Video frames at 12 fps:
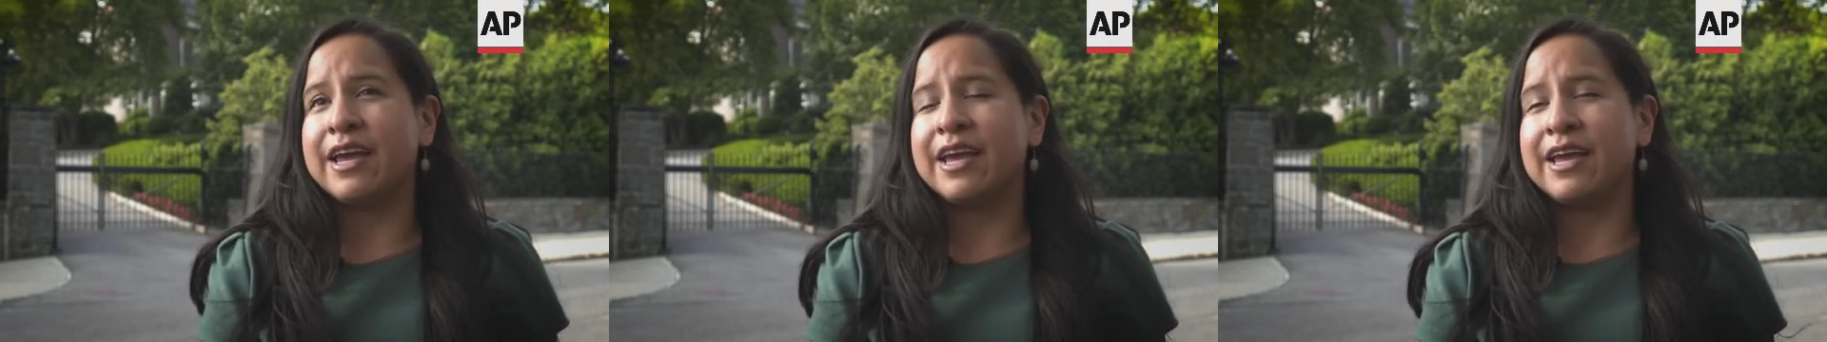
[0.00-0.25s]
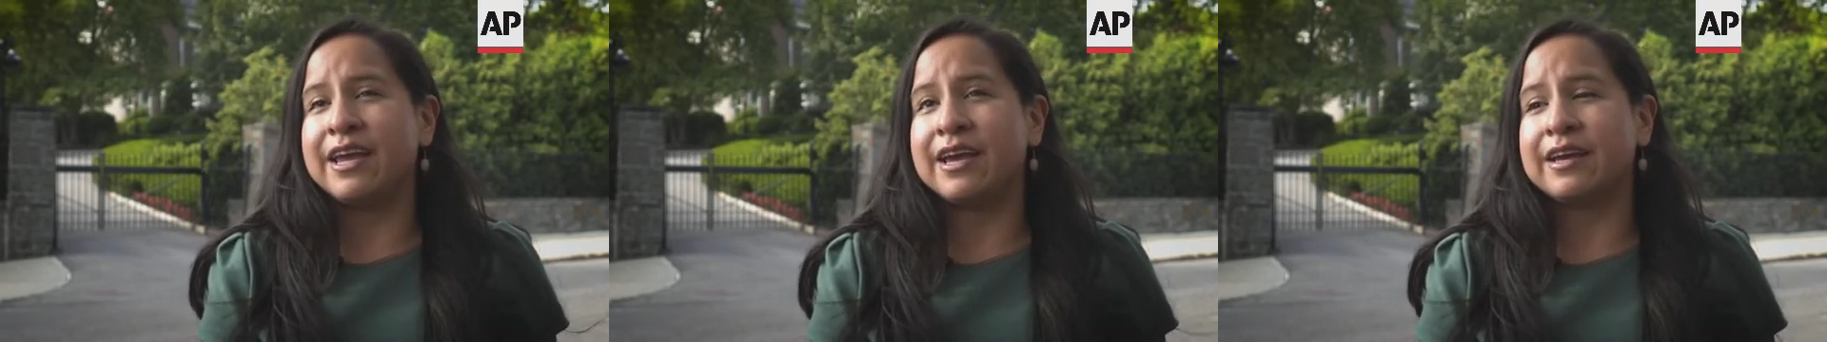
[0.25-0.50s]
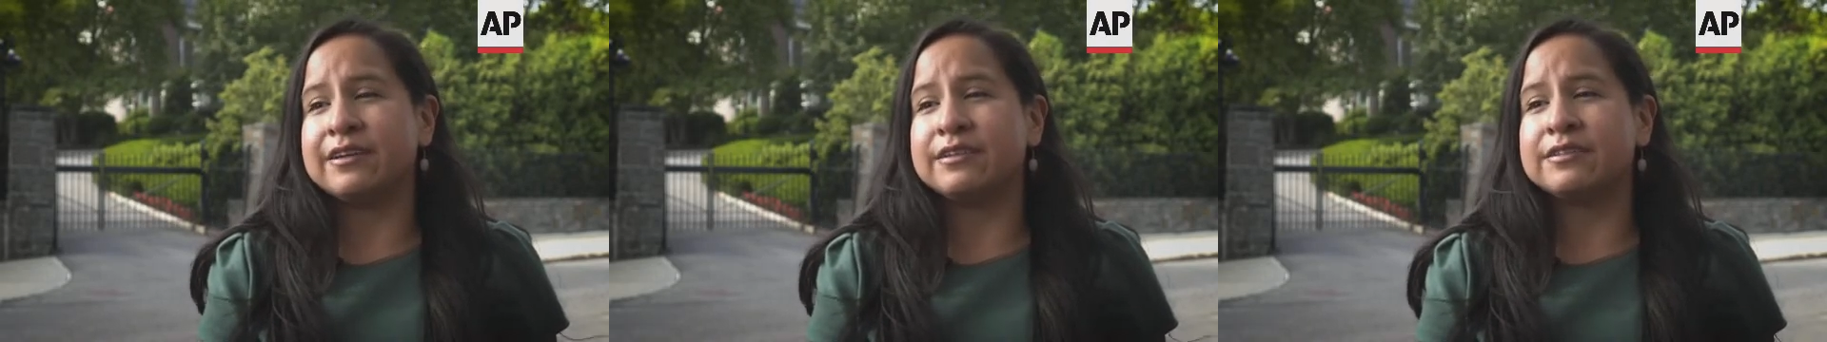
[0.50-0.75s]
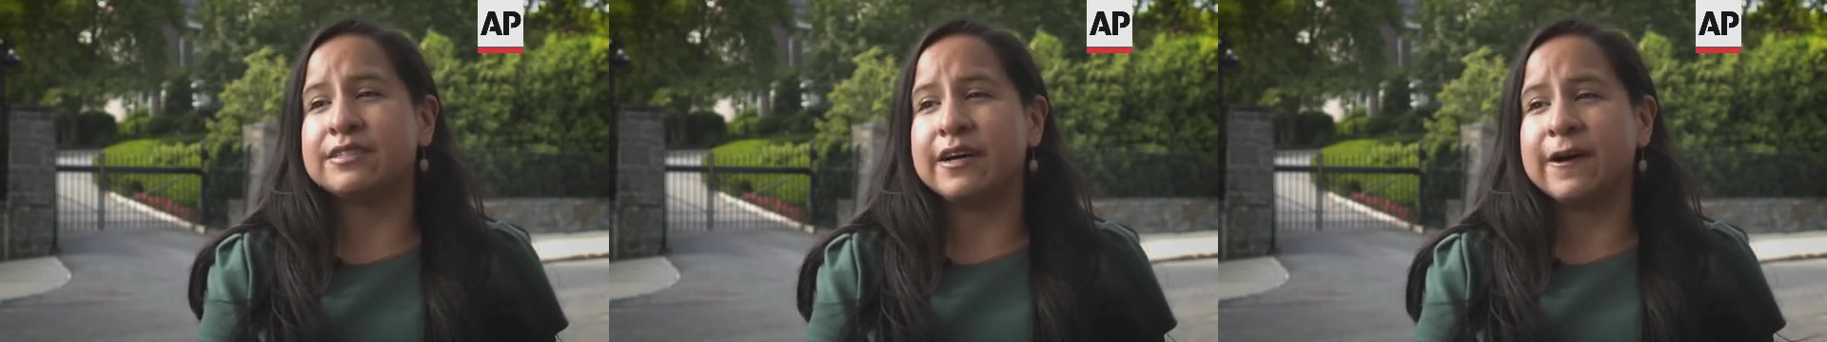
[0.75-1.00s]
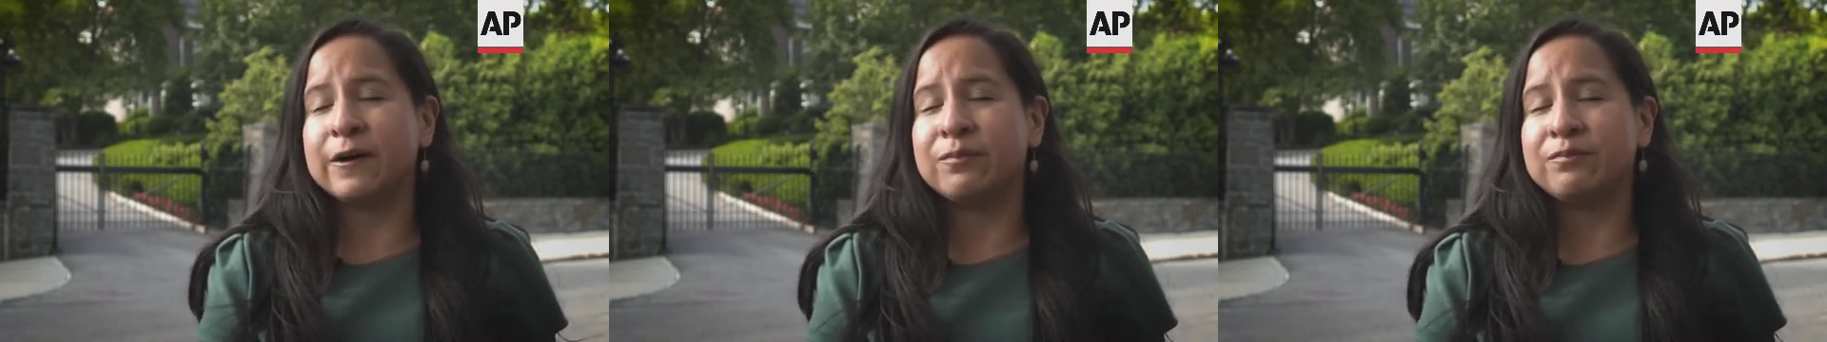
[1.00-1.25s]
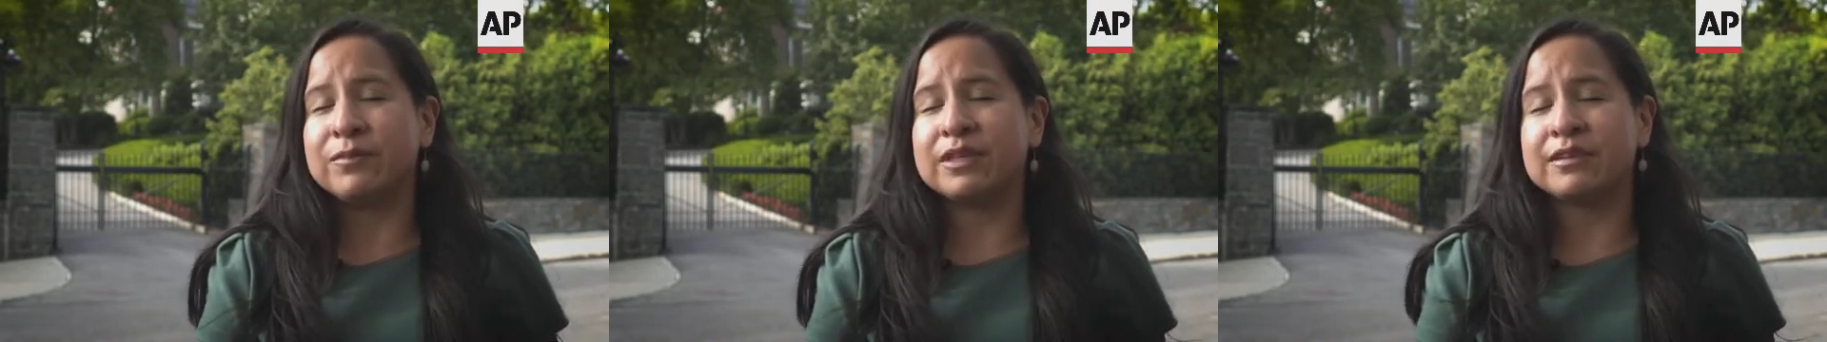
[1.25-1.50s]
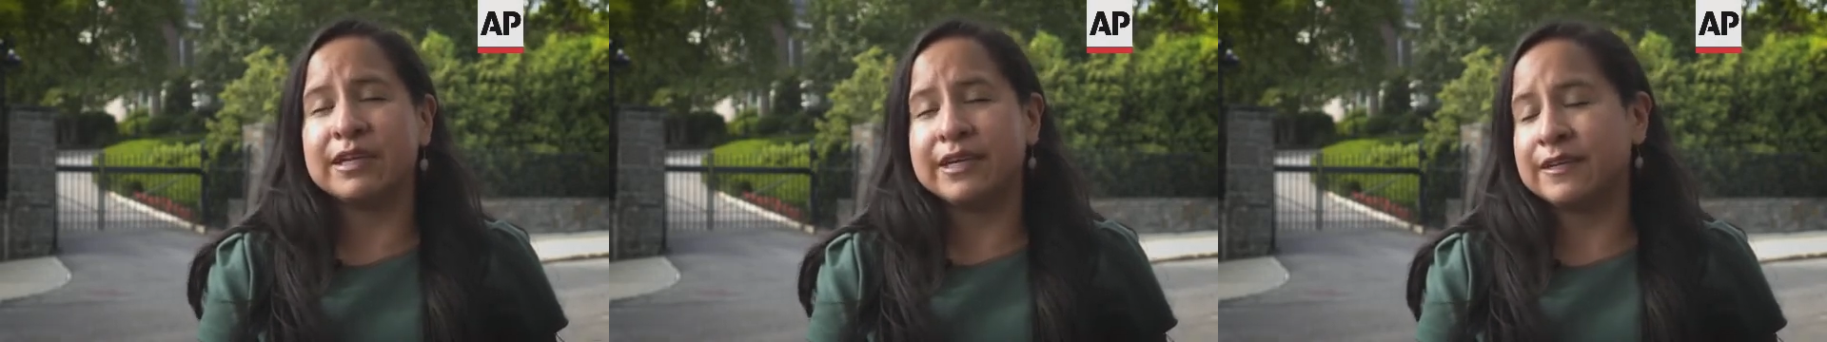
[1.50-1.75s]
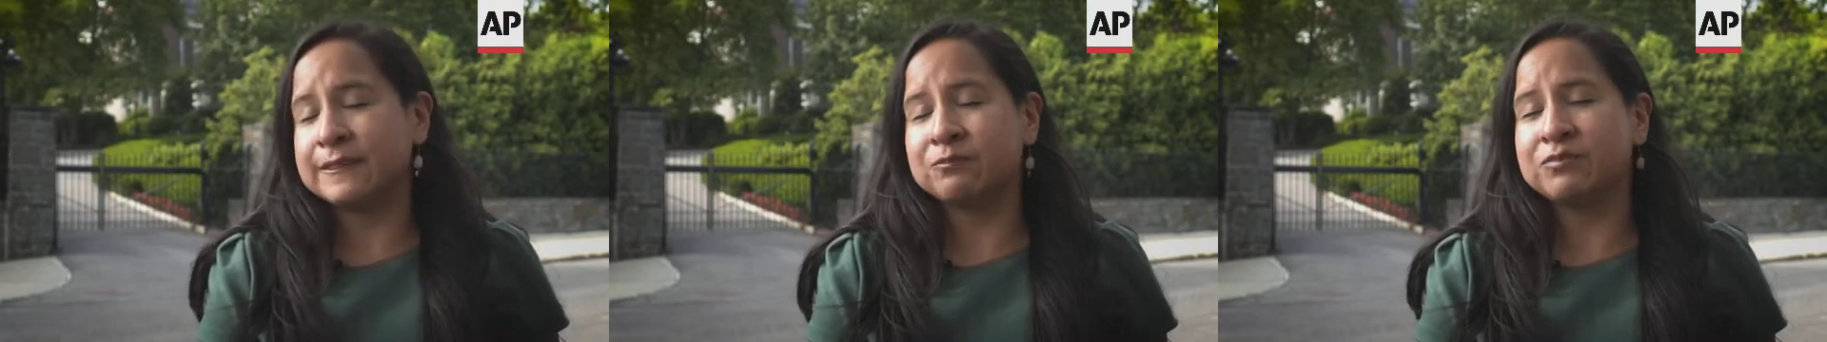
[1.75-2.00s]
and
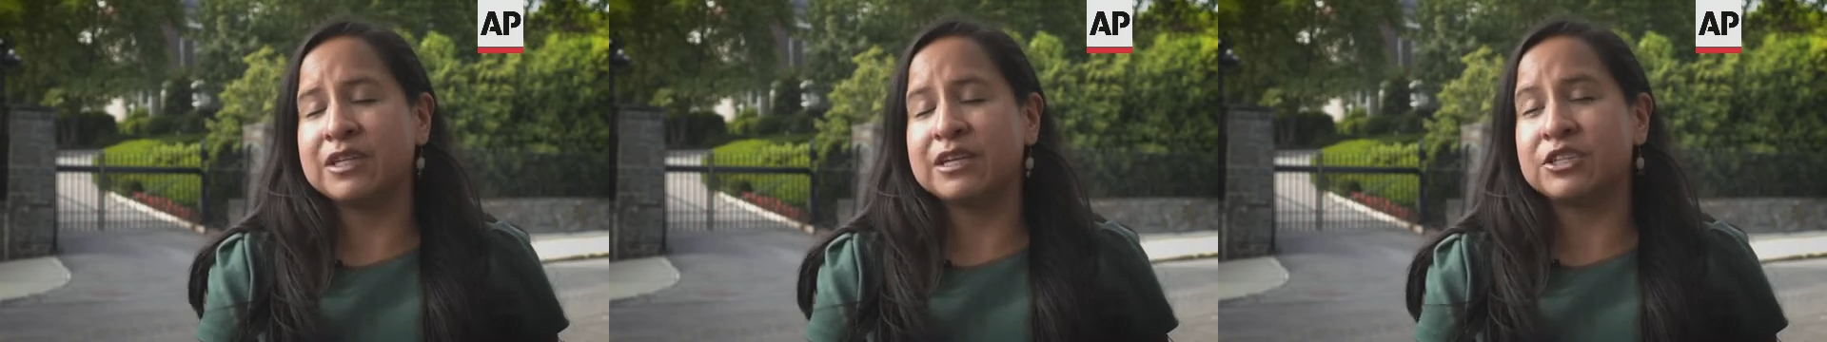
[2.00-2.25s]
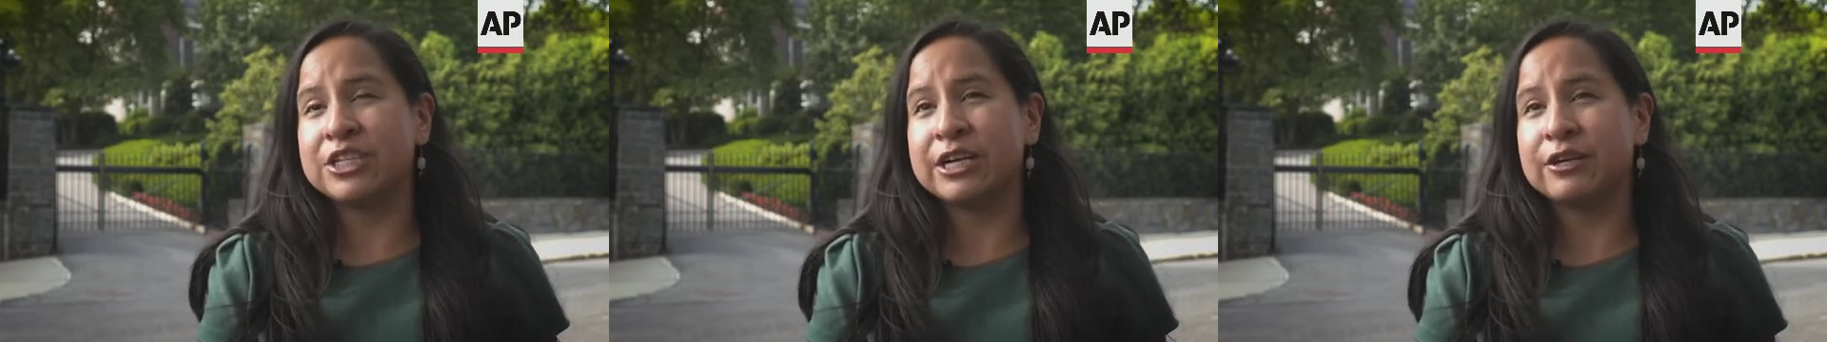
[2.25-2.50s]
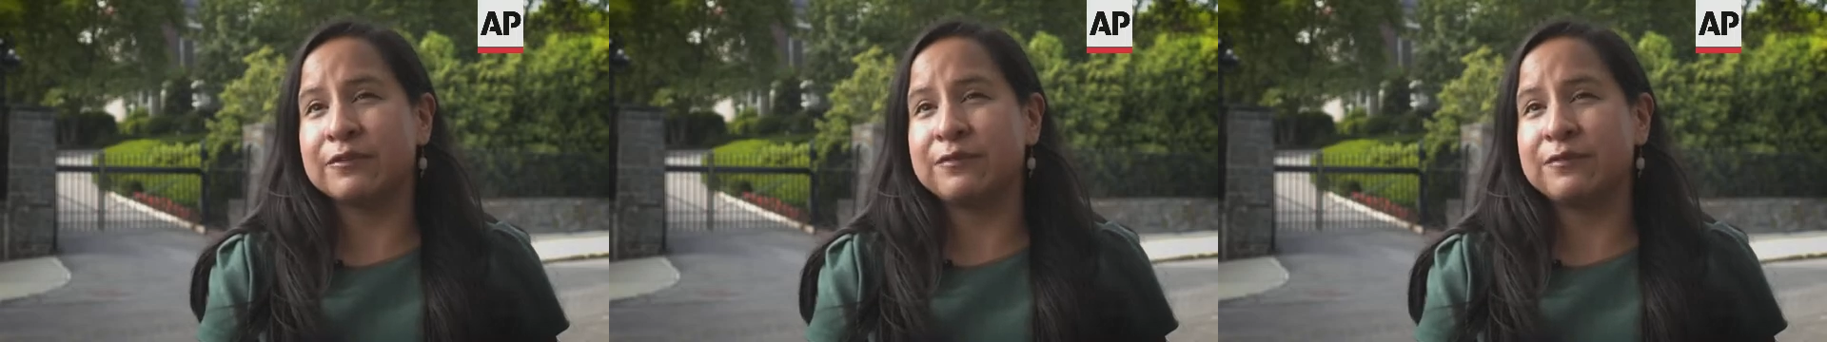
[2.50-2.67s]
the sheriff